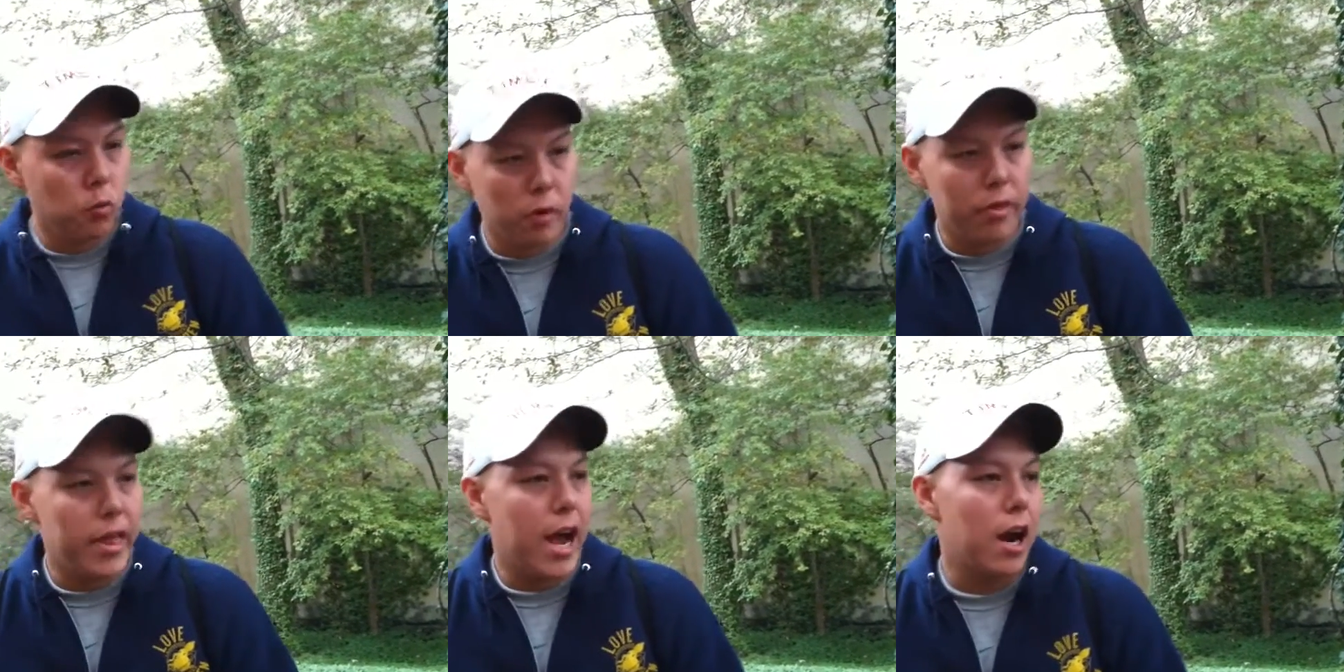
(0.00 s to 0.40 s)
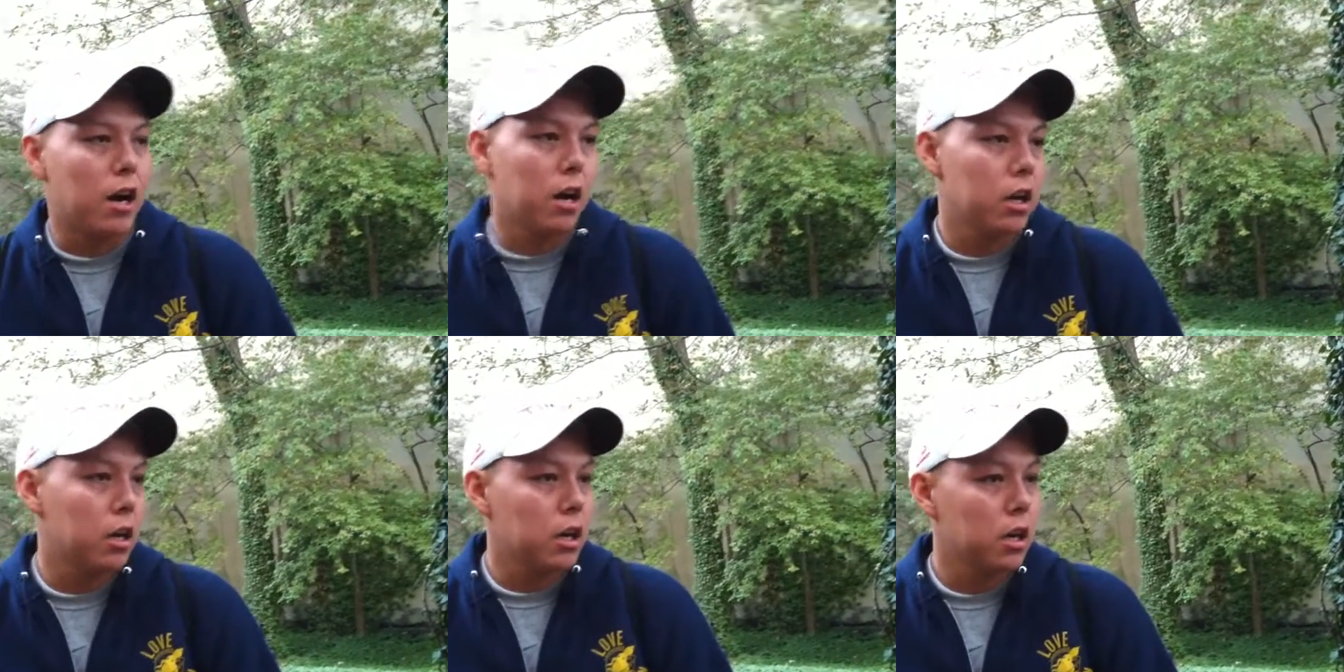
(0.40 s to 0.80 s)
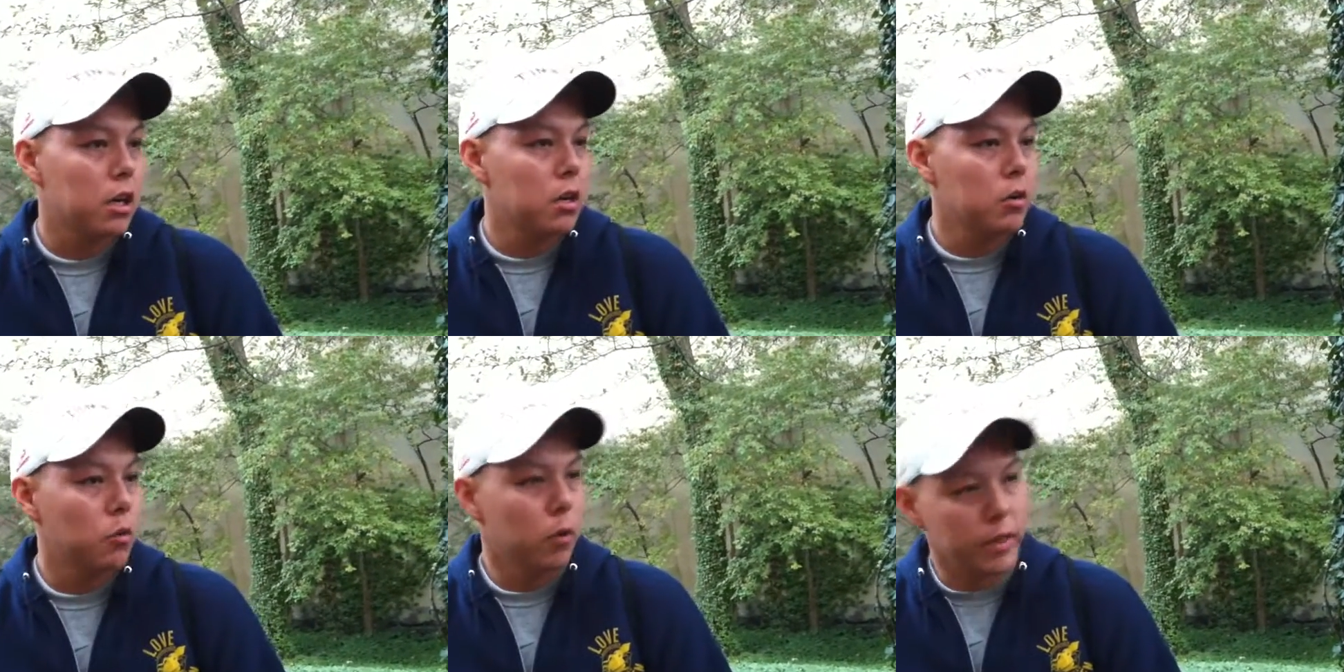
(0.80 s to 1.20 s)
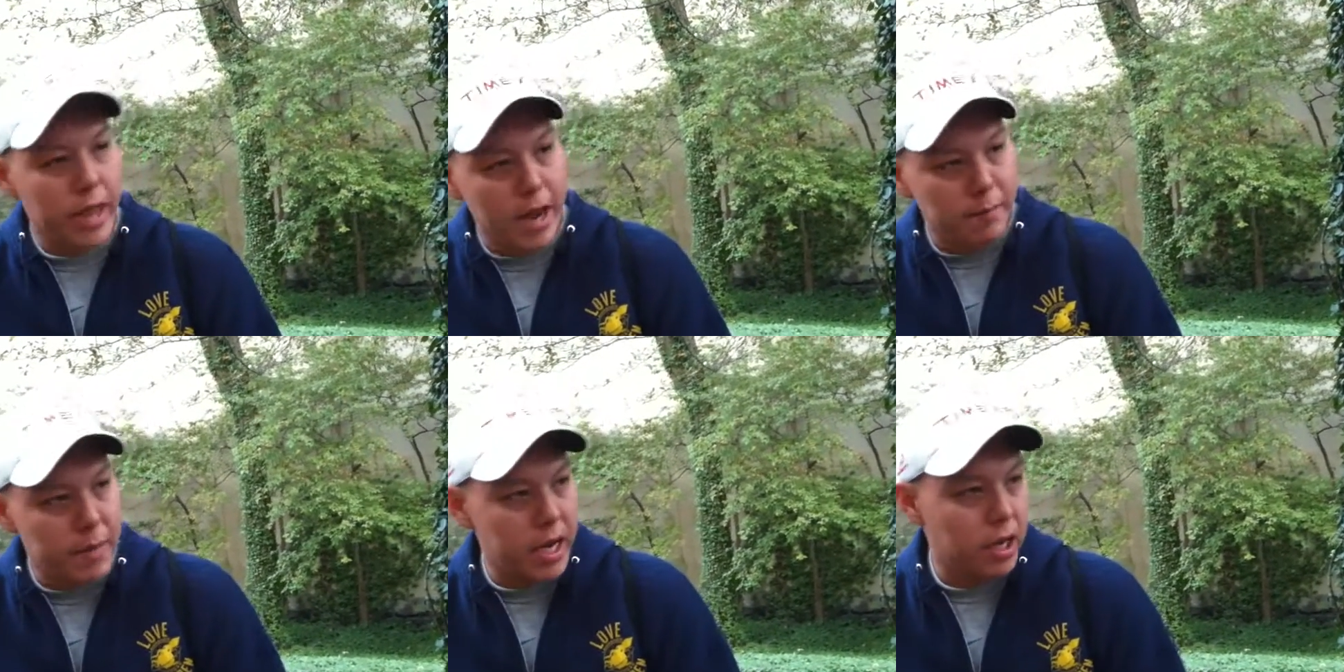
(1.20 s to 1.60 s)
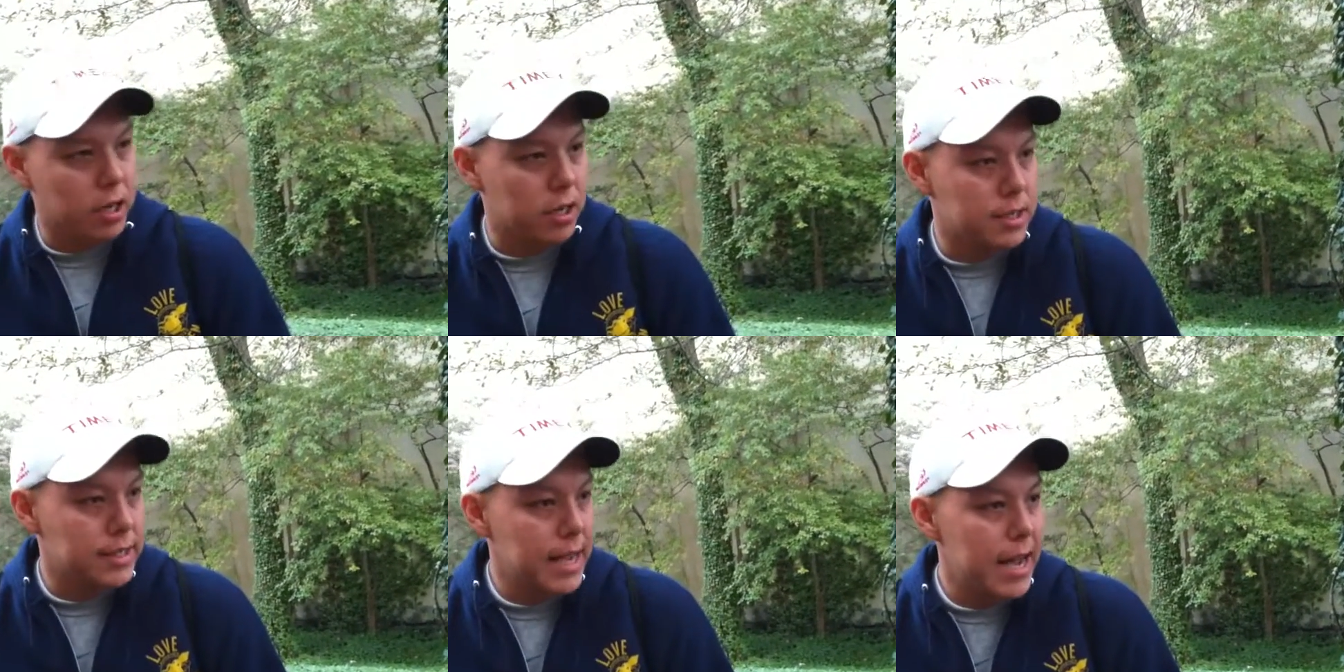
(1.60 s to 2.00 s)
Would that hurt her? Would that make
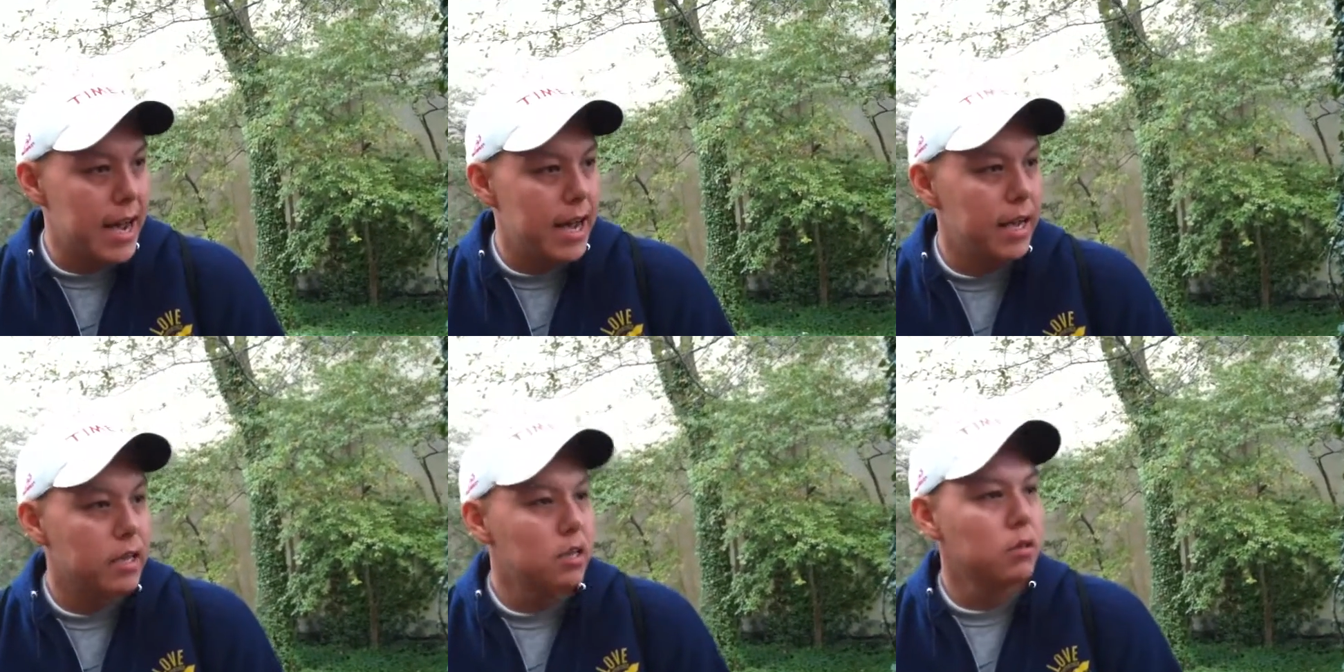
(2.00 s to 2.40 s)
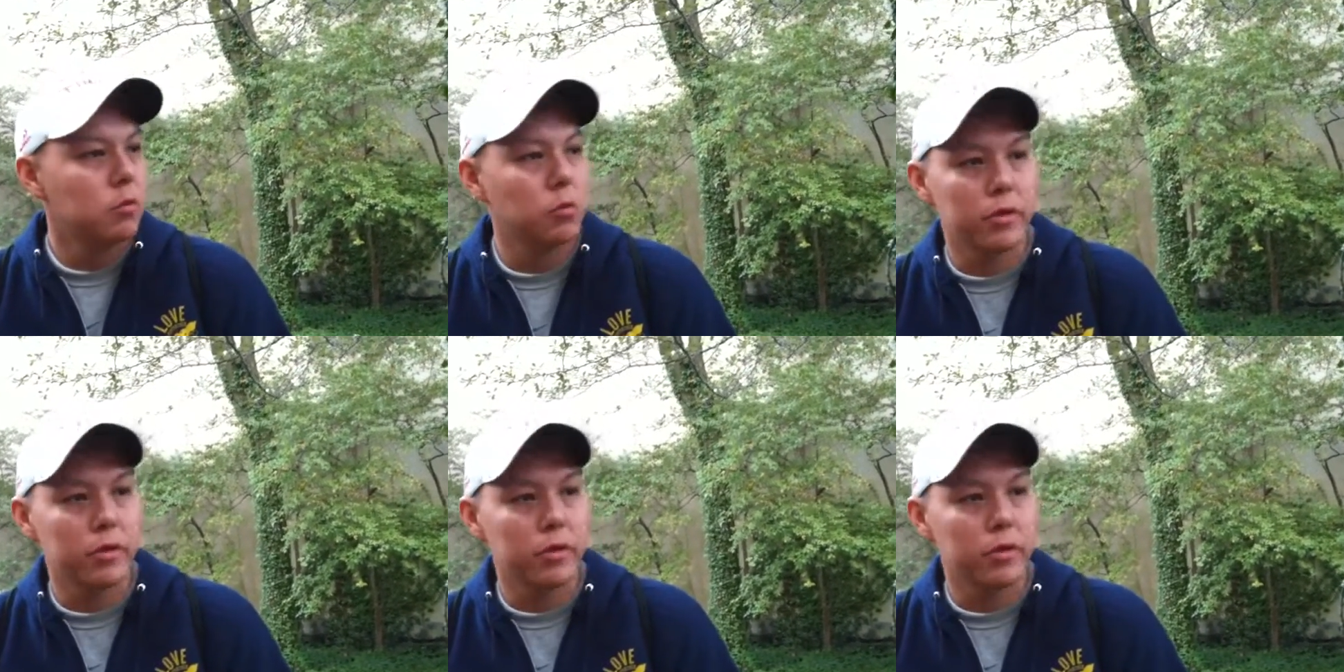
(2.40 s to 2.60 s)
her sad?